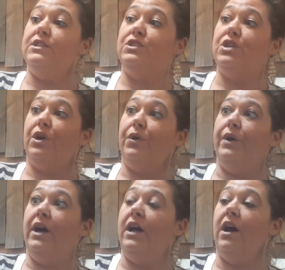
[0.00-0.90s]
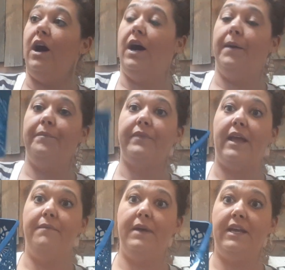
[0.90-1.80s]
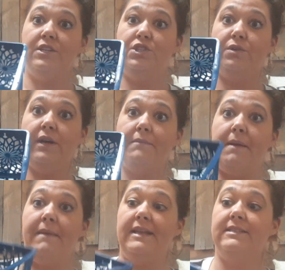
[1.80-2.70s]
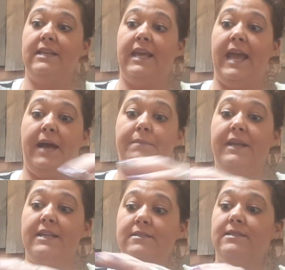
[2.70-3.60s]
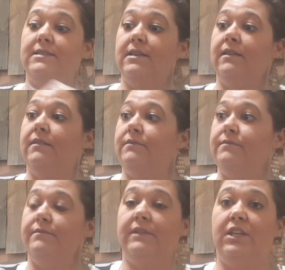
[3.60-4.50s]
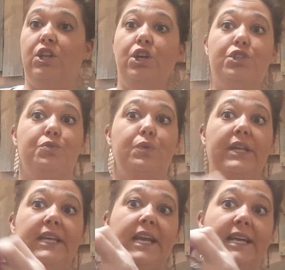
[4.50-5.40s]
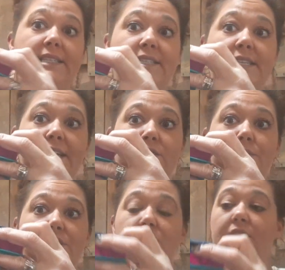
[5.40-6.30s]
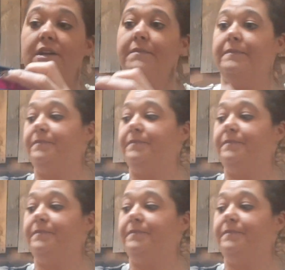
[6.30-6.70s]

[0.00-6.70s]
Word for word: So um, I've been doing my medicine cabinets, and it looks really nice next to each other.